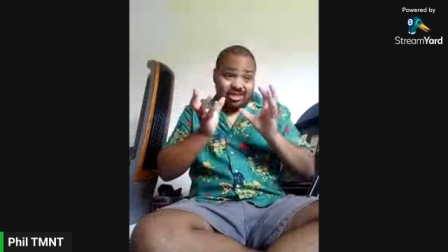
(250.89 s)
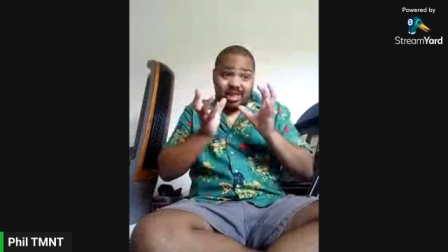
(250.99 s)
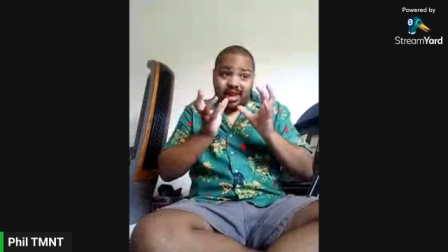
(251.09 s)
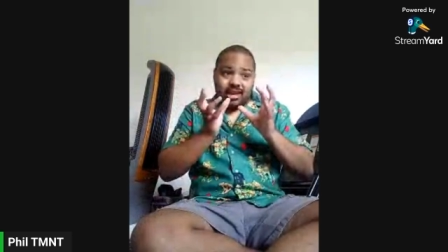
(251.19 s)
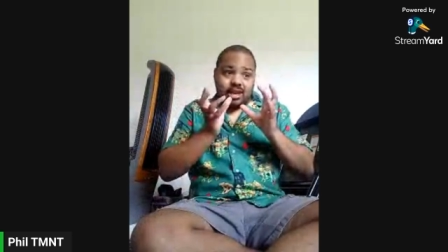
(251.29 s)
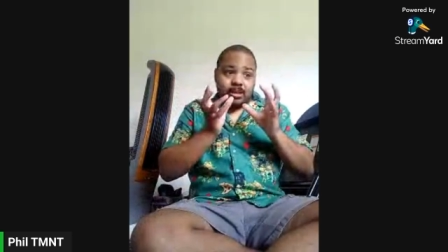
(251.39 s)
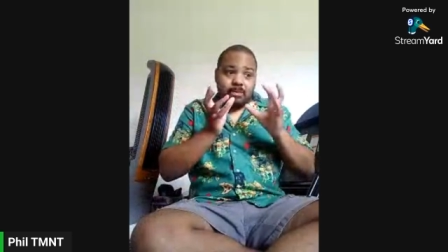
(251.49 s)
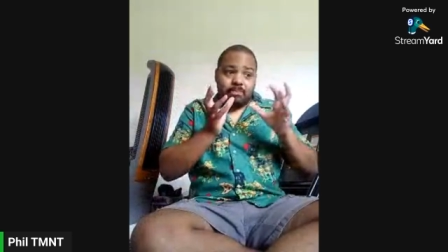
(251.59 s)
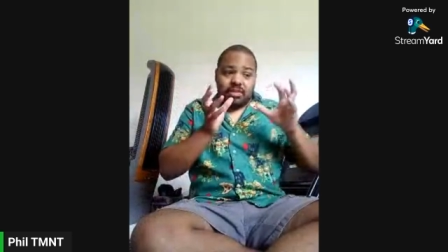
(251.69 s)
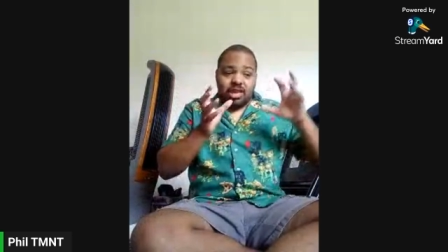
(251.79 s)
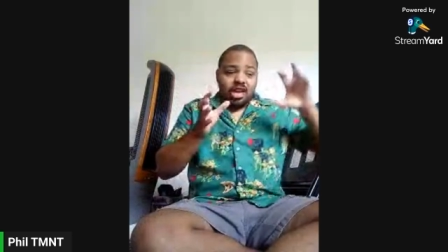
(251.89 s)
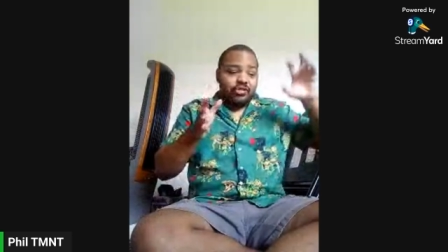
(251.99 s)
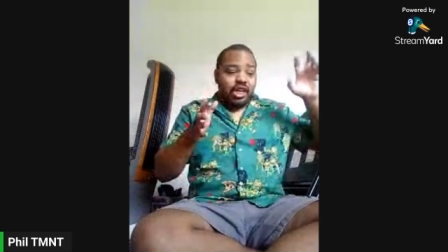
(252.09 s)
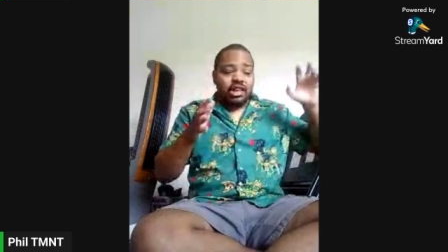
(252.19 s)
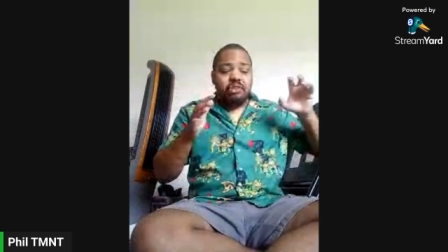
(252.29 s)
like
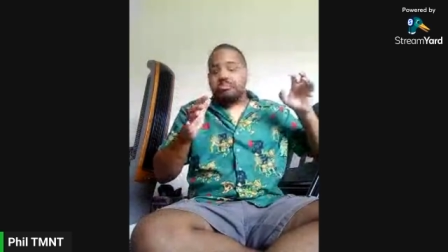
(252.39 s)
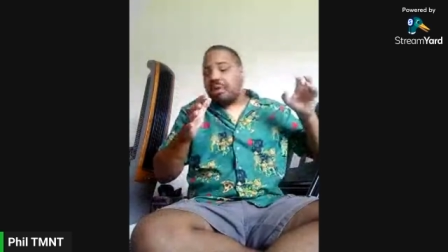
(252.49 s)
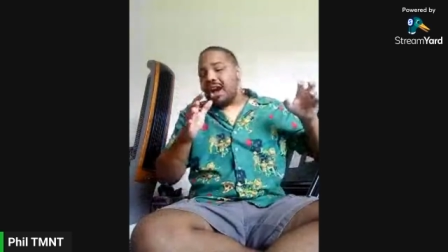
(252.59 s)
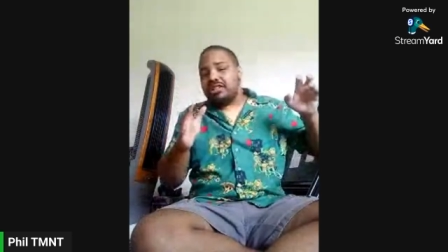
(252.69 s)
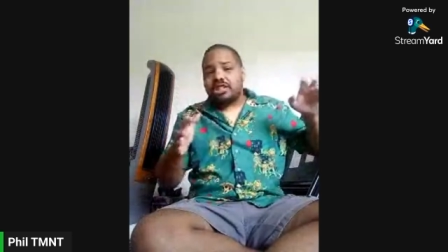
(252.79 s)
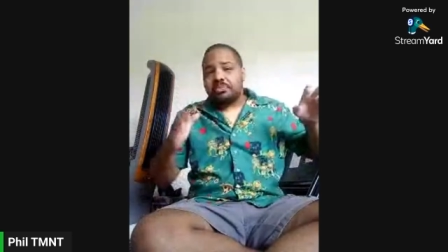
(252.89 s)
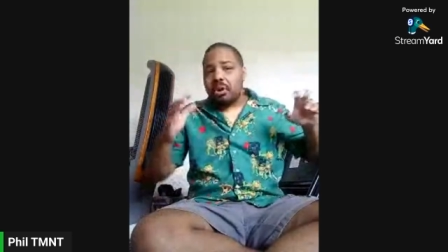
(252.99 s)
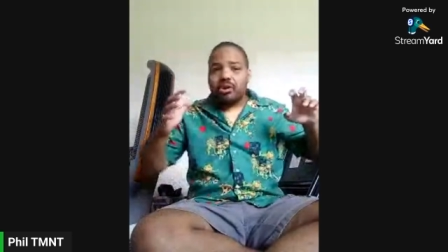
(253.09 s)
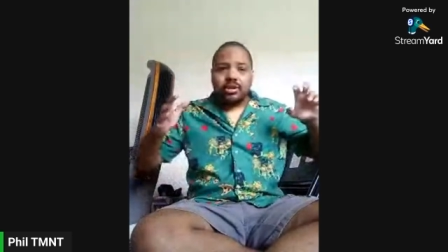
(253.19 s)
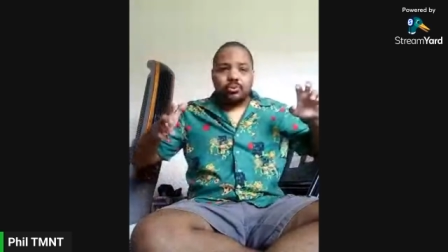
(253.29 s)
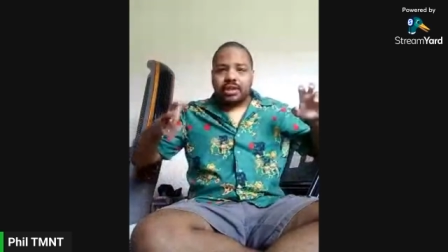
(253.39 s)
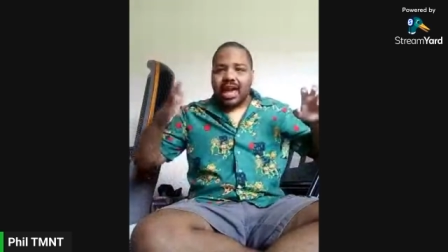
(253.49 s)
a little practice sparring with